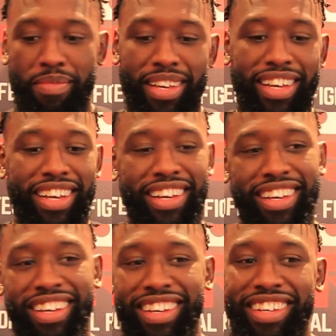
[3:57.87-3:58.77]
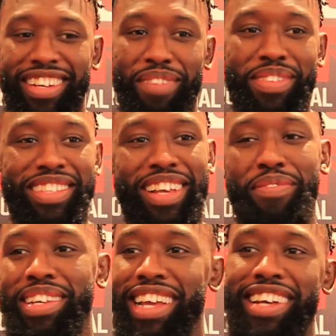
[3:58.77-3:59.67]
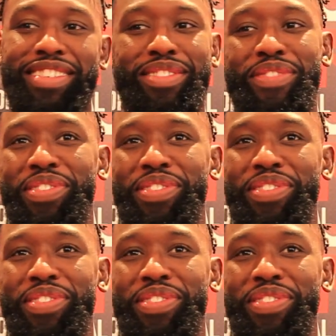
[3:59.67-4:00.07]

Man, I'm gonna dance on it for